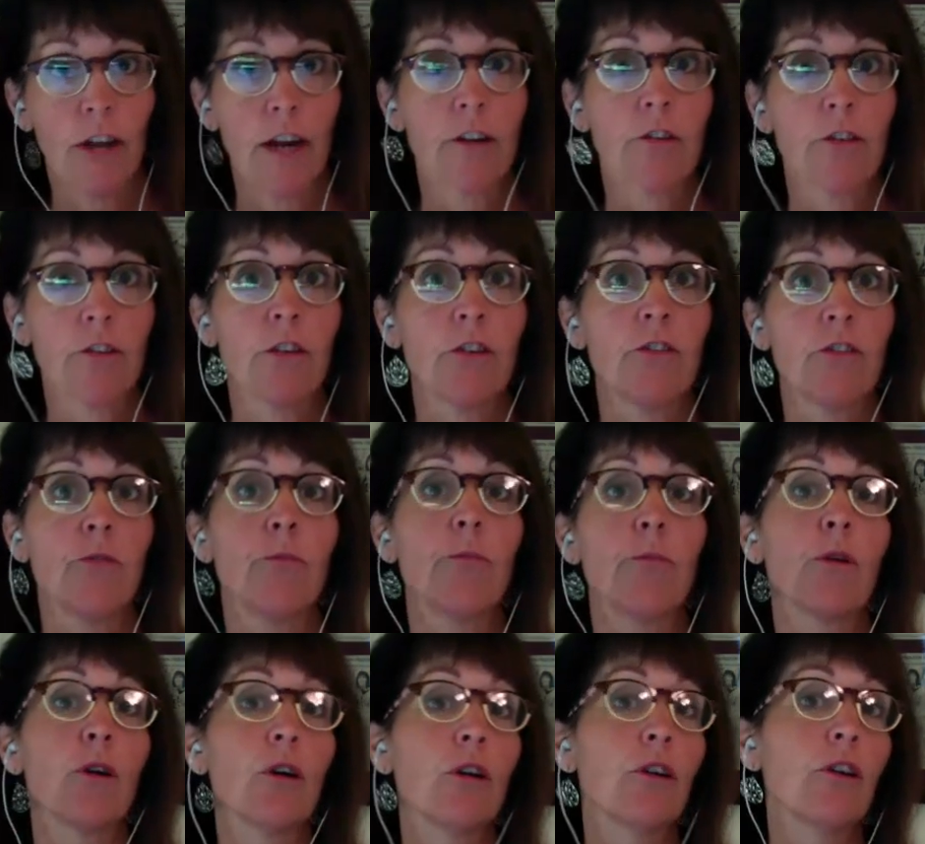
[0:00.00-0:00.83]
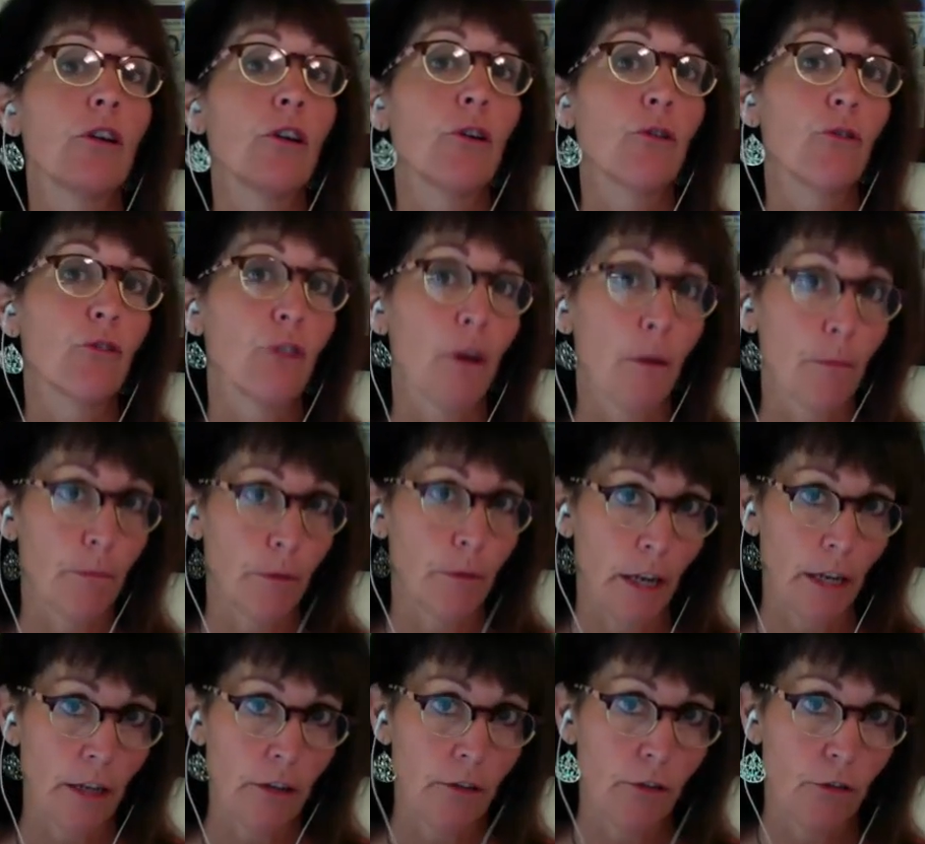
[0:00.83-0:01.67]
actually some good news
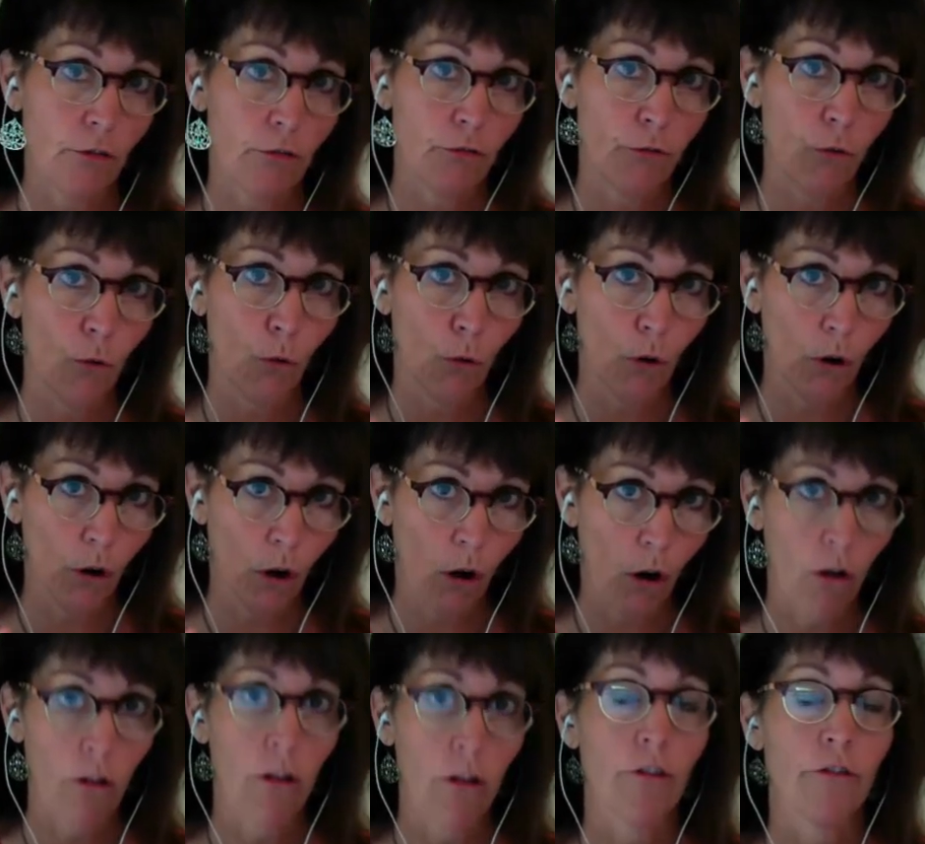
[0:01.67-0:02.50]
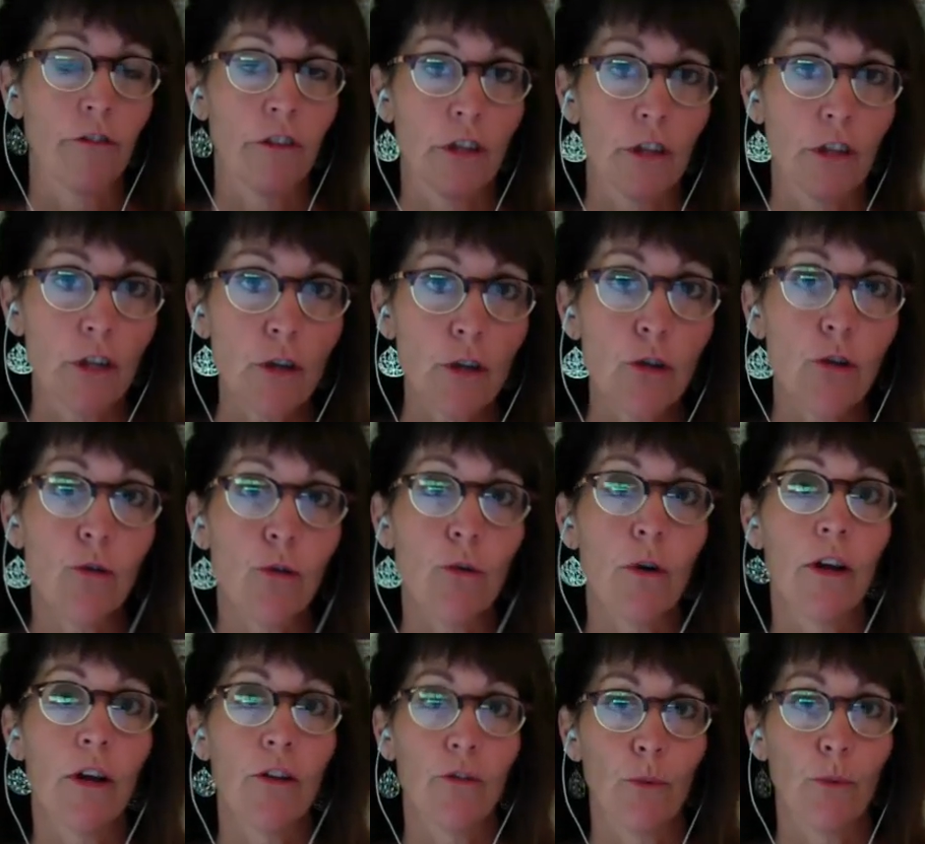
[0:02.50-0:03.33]
updates for all of
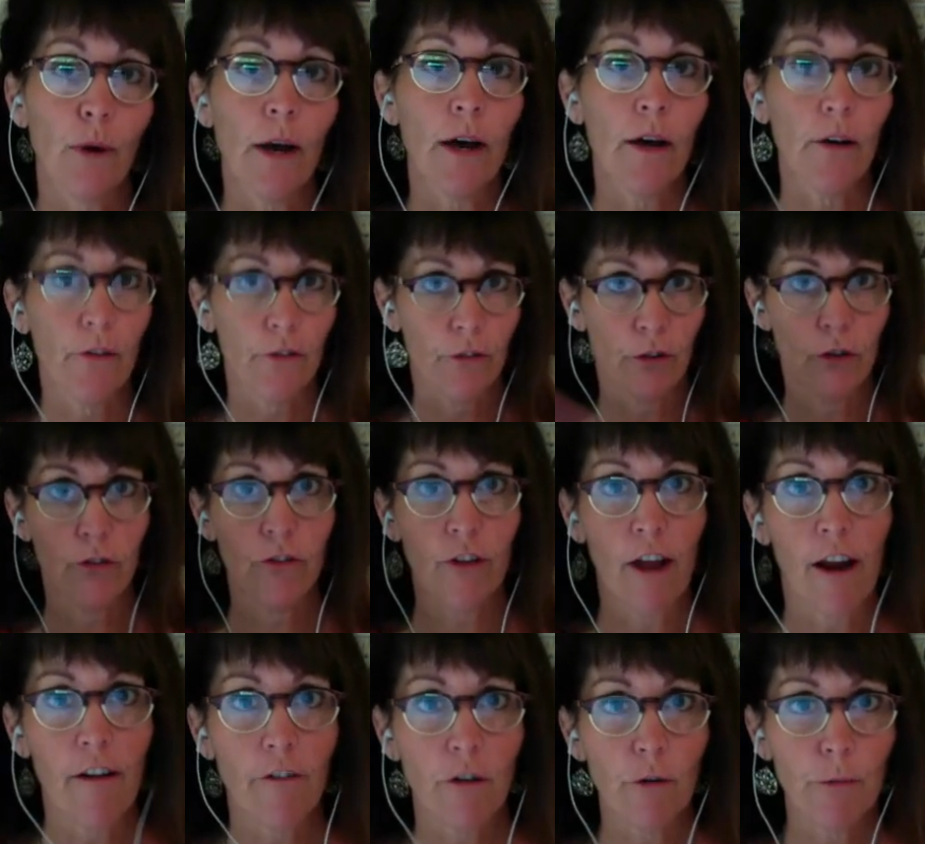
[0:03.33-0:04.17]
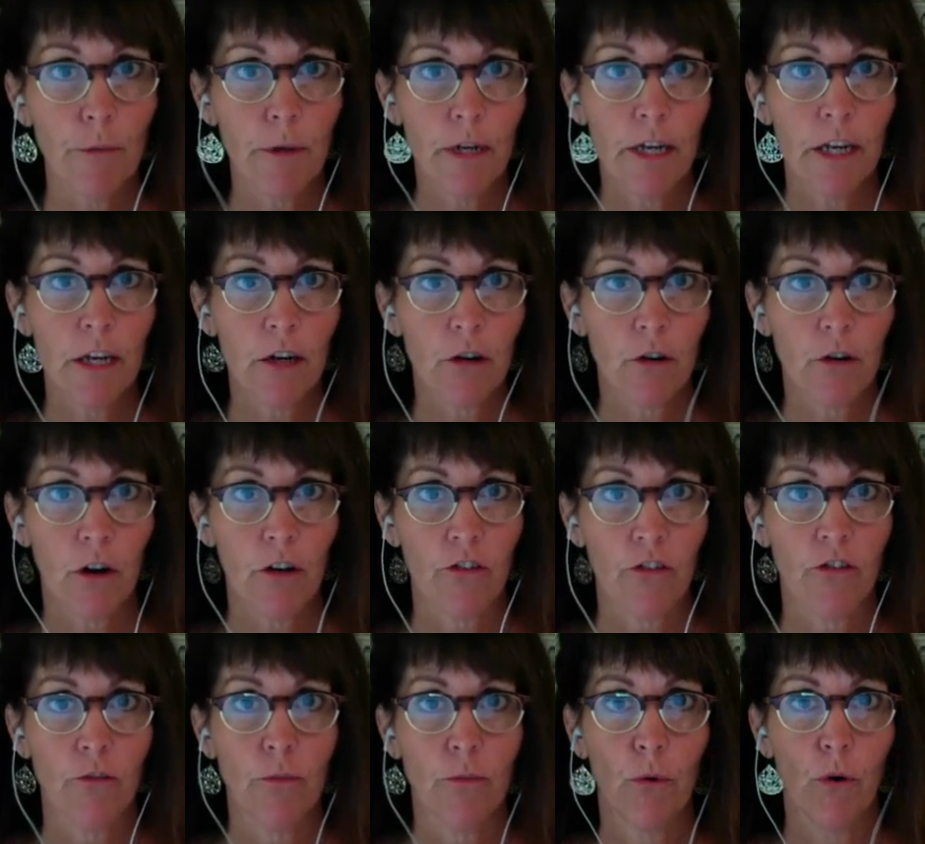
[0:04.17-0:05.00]
you as well. So it's everybody
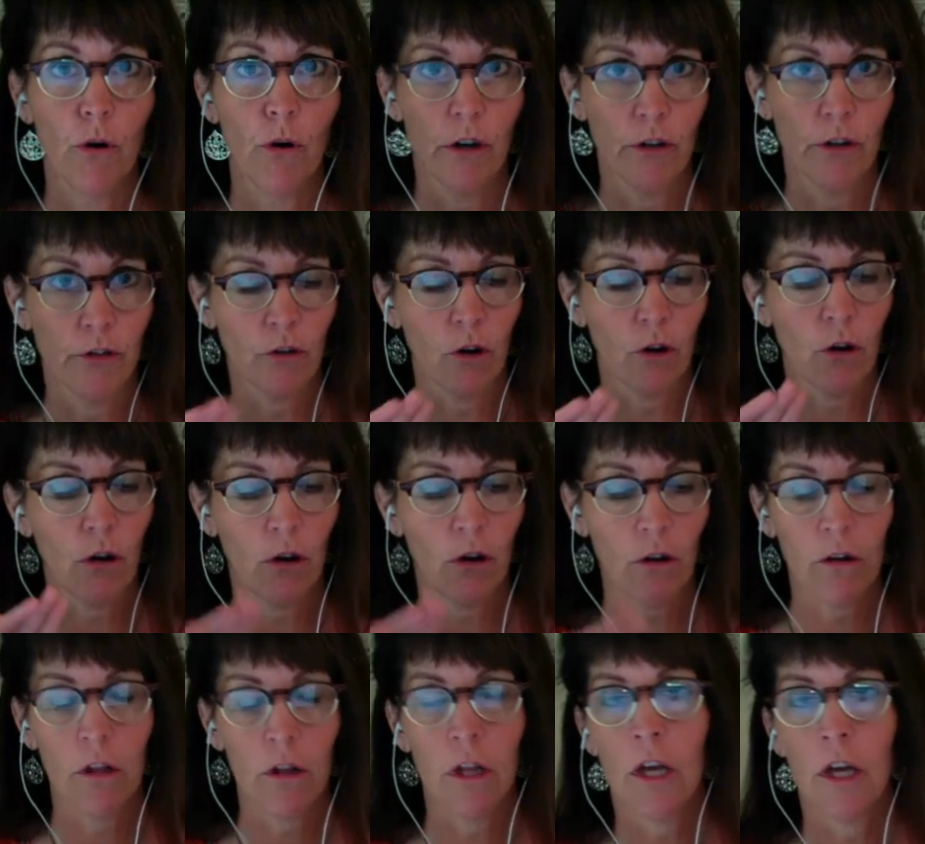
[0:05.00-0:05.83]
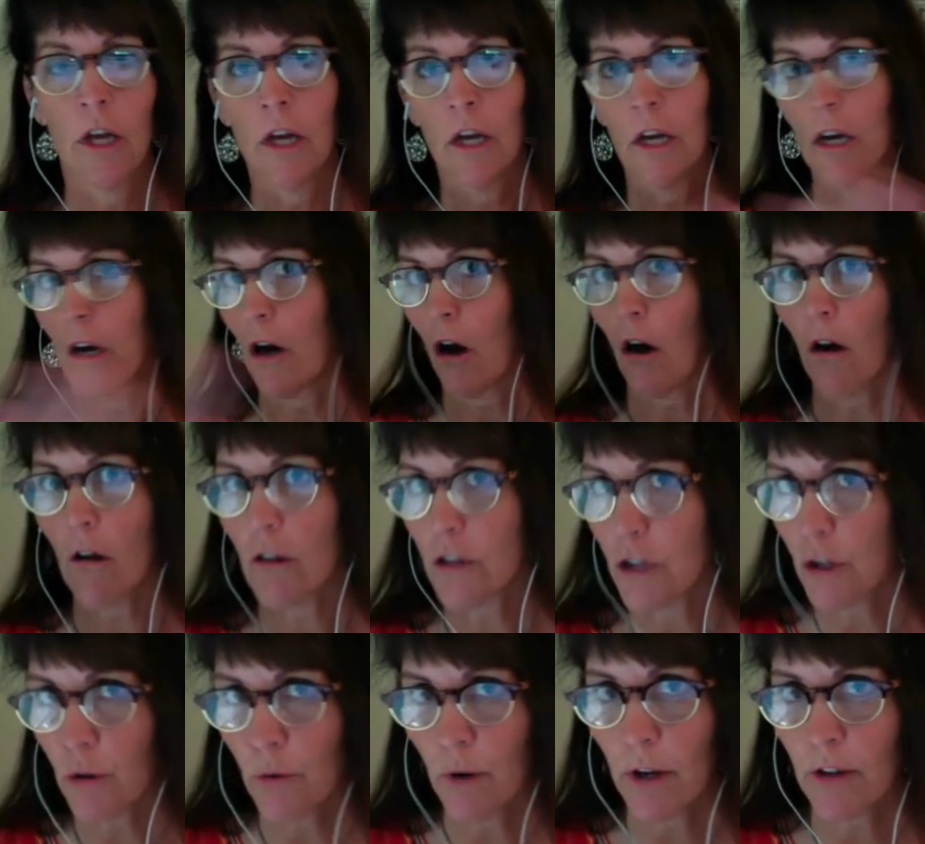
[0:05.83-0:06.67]
across the board. It's all
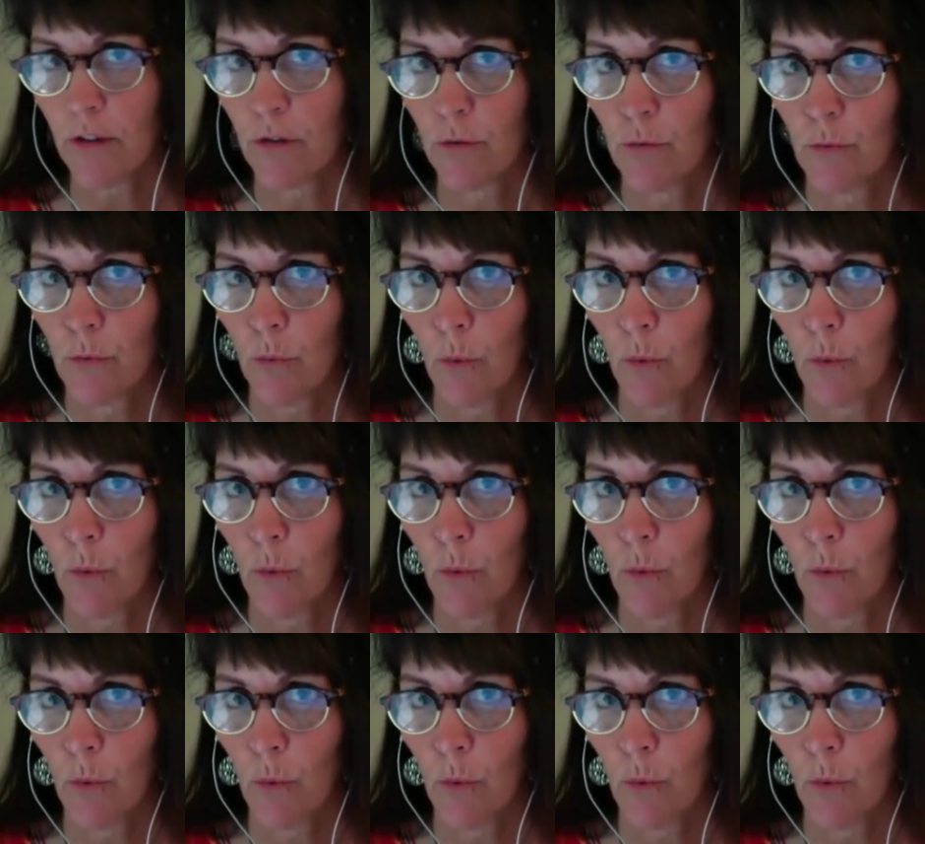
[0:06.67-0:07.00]
U.S.